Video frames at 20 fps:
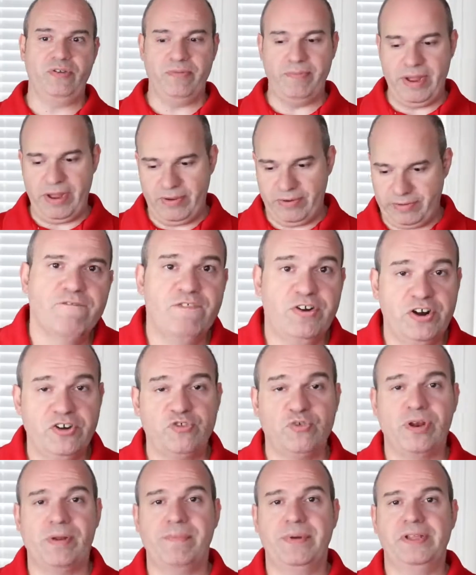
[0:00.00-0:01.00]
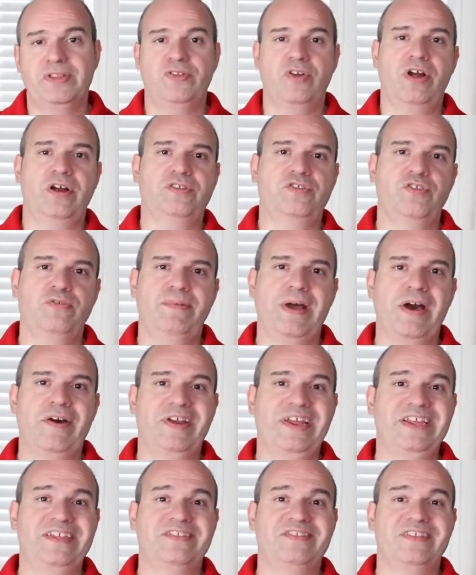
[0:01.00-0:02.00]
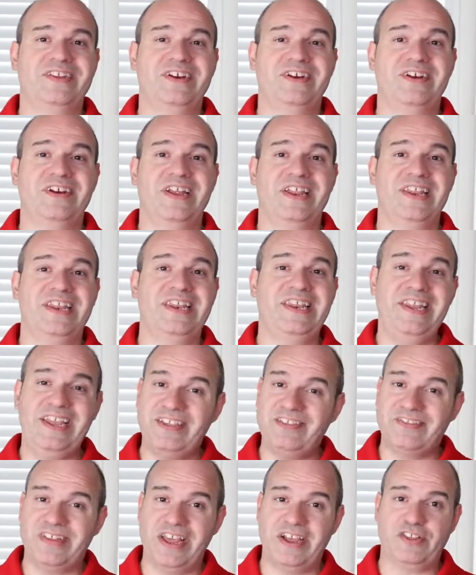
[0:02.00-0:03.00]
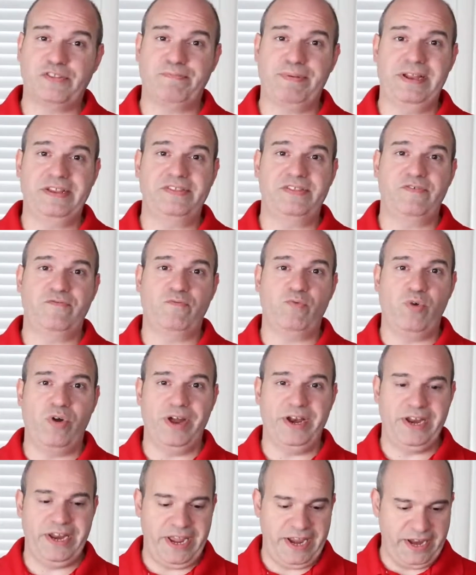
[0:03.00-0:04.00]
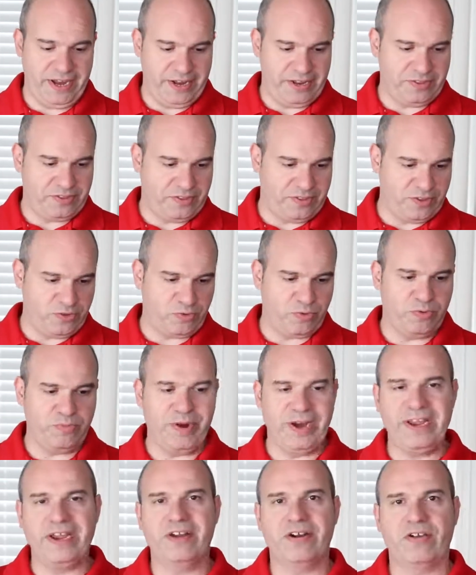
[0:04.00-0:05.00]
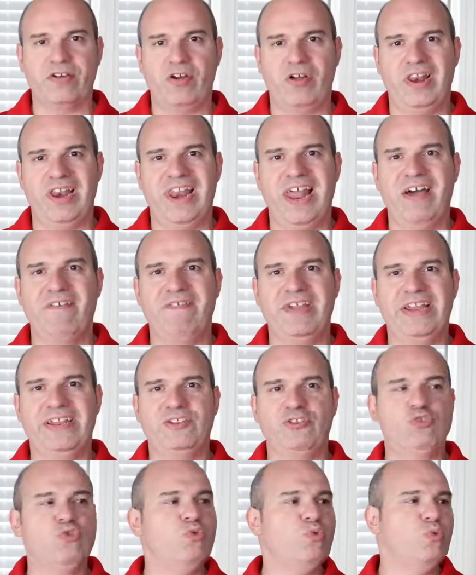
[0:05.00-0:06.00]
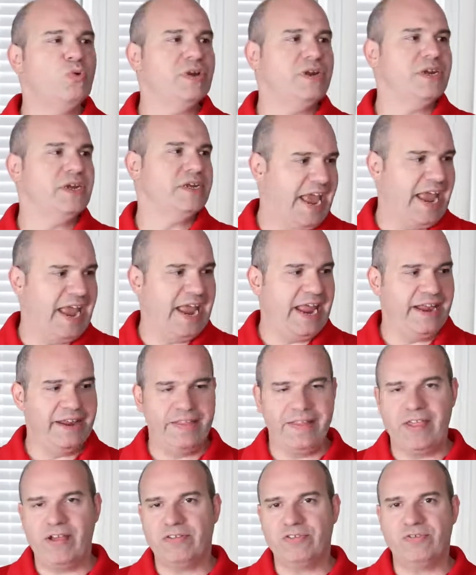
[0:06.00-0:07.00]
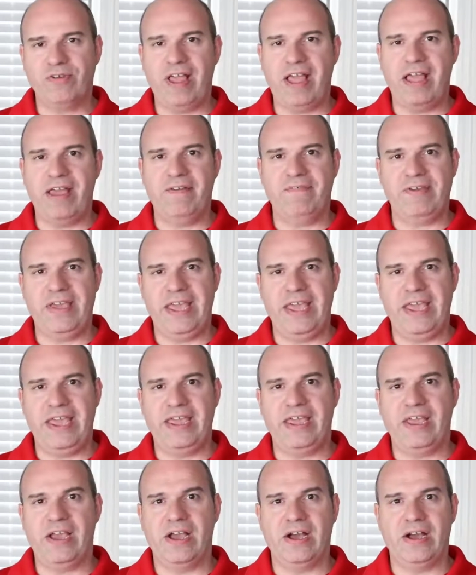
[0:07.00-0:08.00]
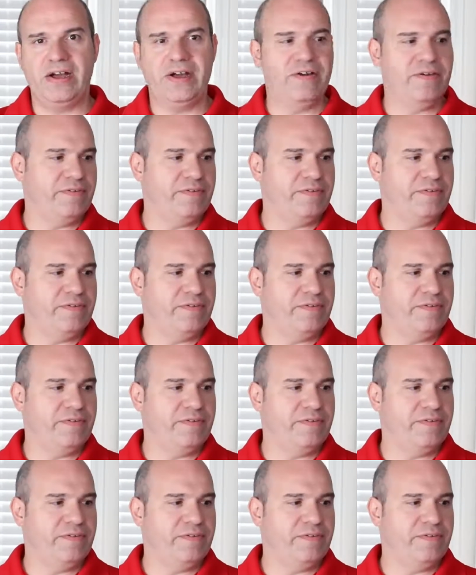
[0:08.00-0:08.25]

to you about. First one I'm going to talk to you about is their least expensive one, and it is this one right here called L'Aventure. And they also have a